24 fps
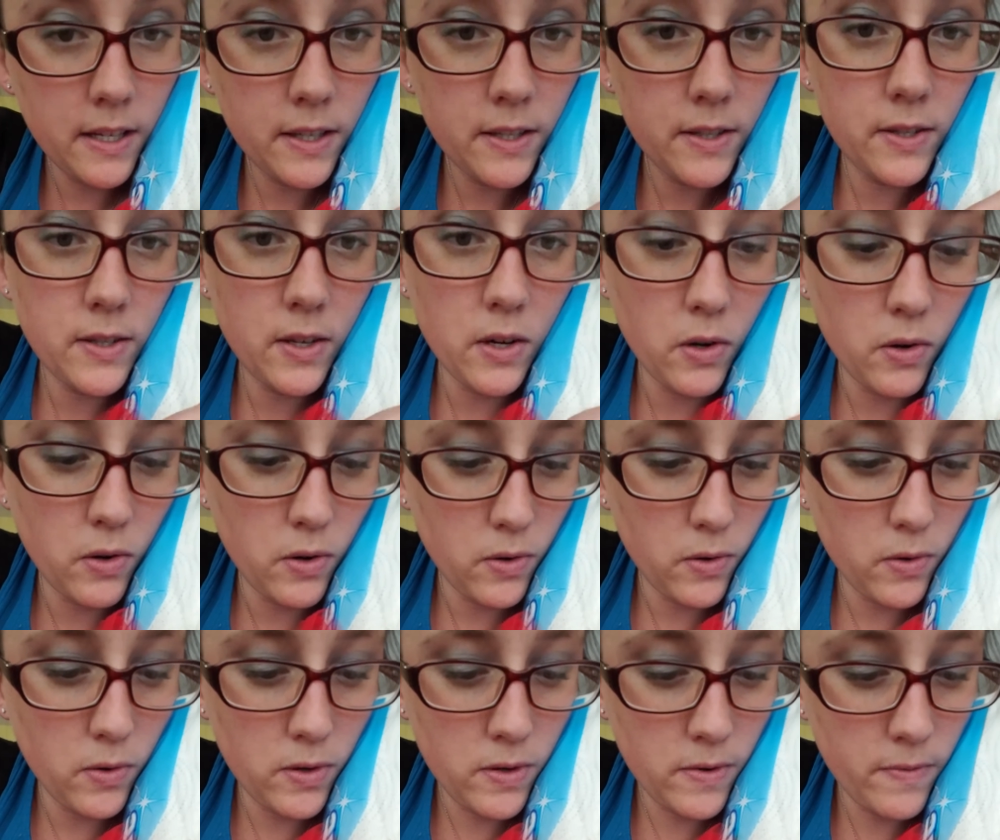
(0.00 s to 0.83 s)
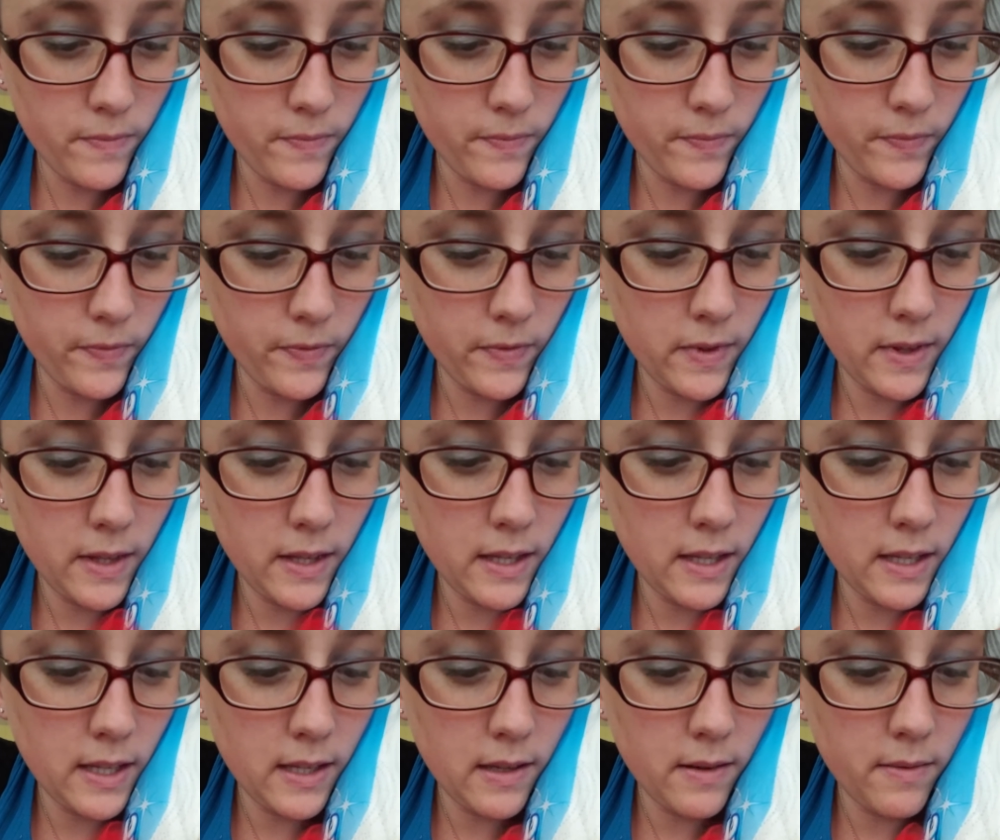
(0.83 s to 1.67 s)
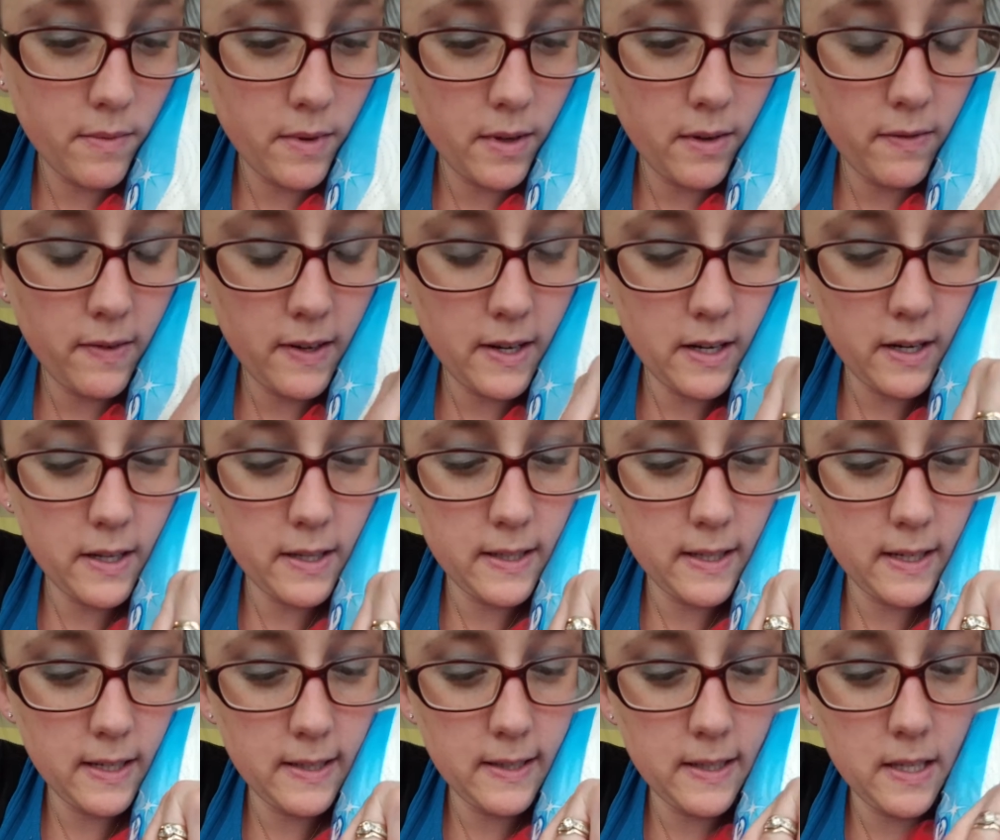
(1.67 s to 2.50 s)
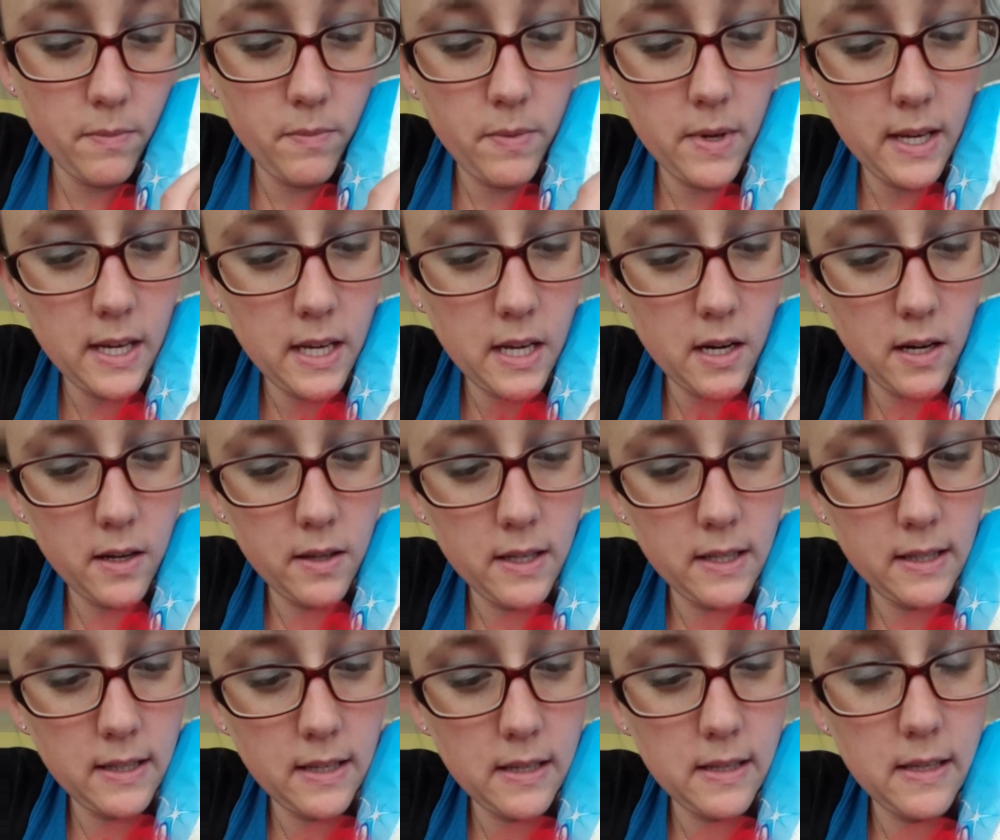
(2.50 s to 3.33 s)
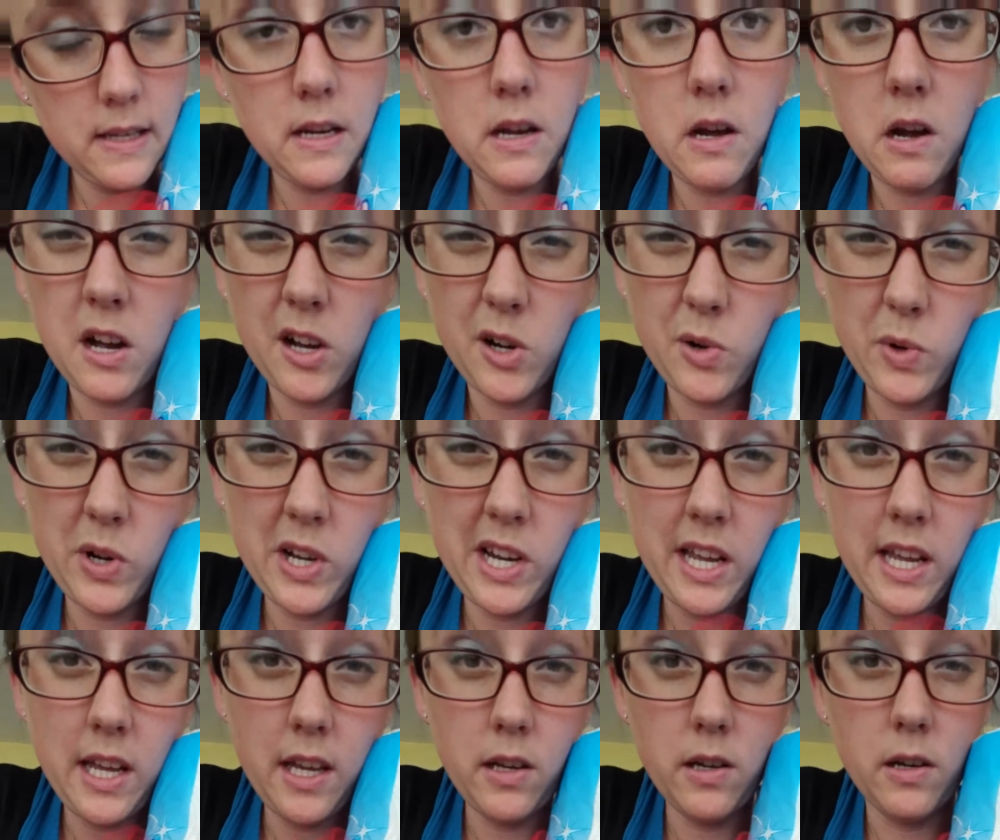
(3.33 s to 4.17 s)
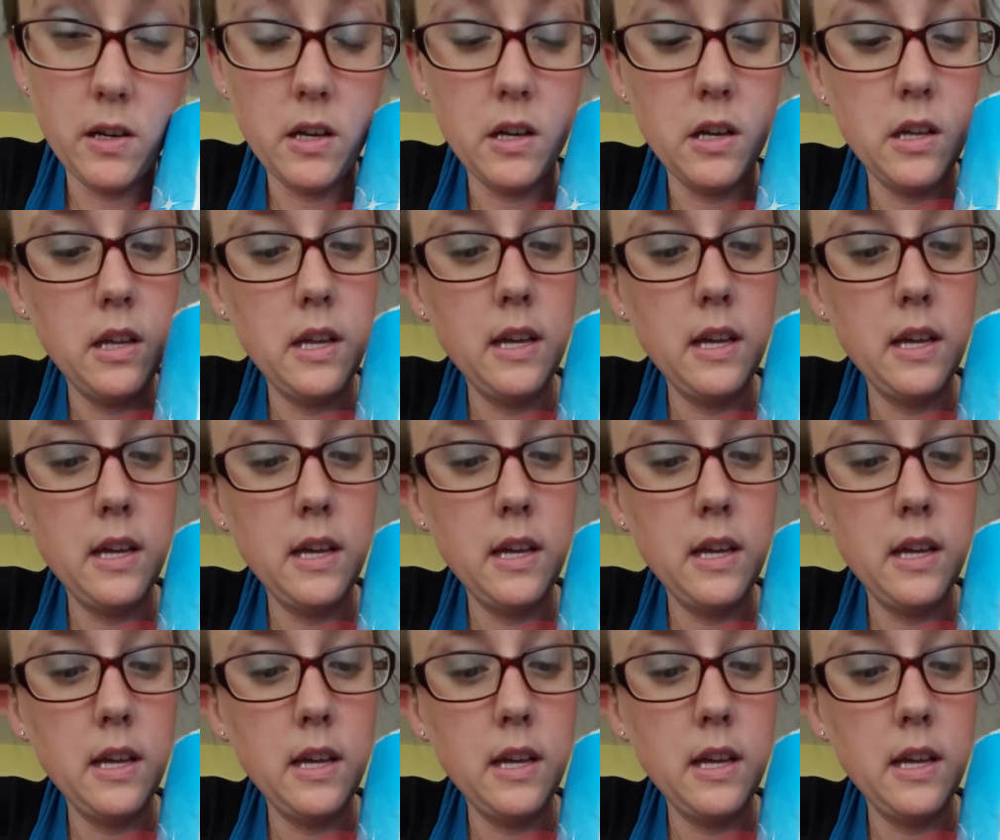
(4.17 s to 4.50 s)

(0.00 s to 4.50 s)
So my fingers are slipping here. This is an awkward angle.